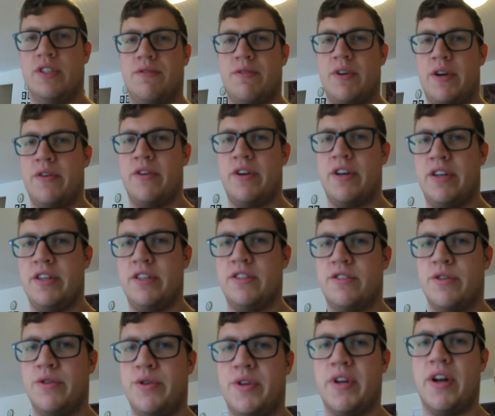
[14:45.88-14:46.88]
Fahrenheit
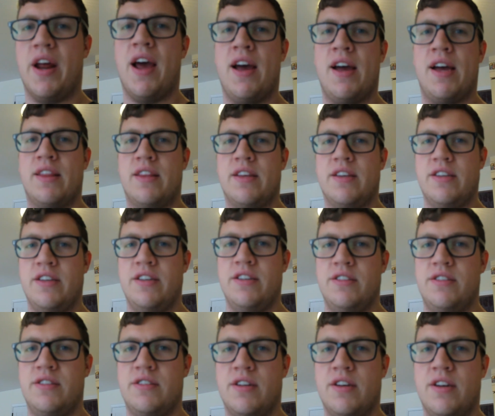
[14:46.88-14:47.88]
so you can add the
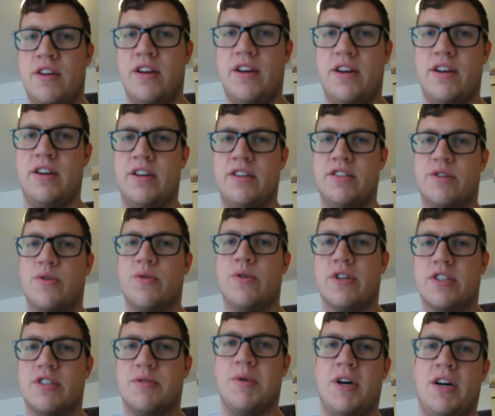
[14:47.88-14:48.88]
yeast as quick
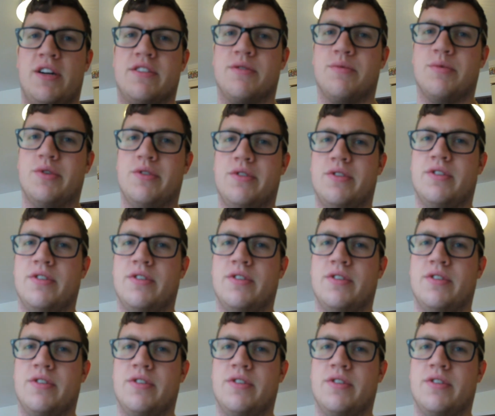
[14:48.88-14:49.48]
as possible.